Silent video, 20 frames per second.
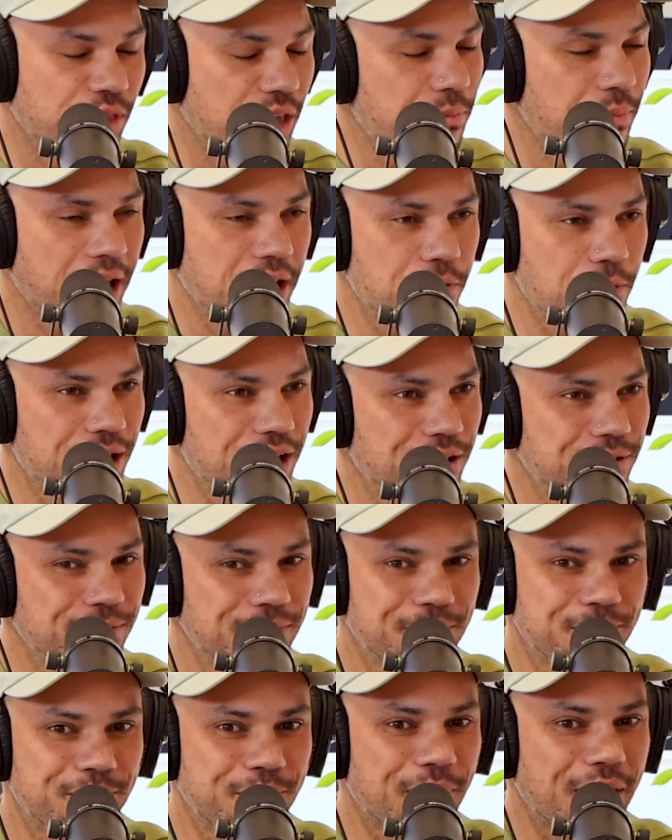They pay
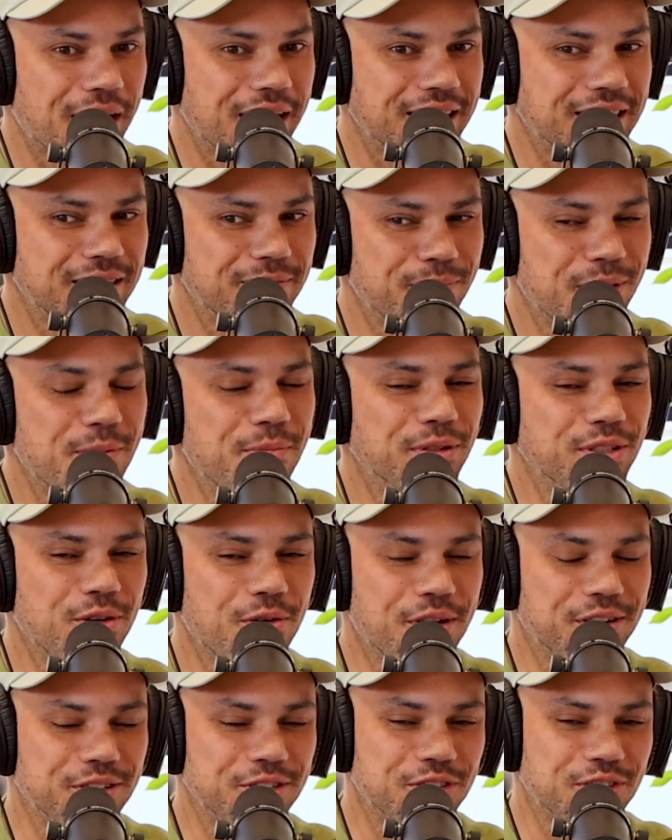well, but people
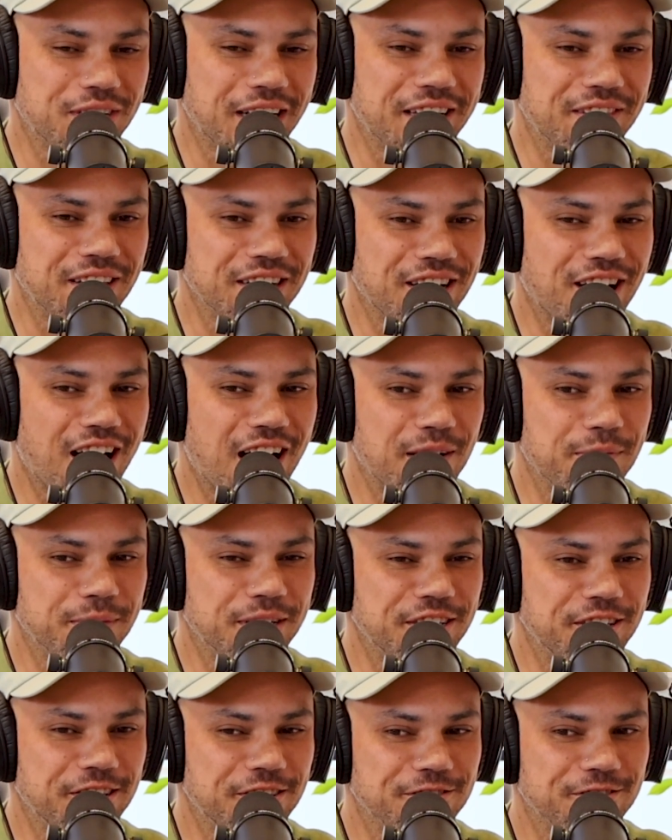don't understand that
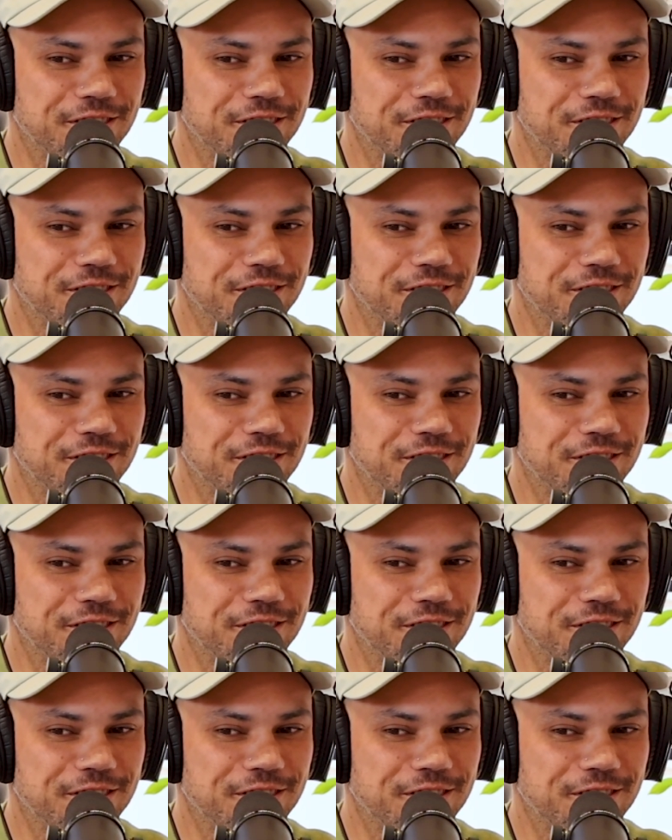comedy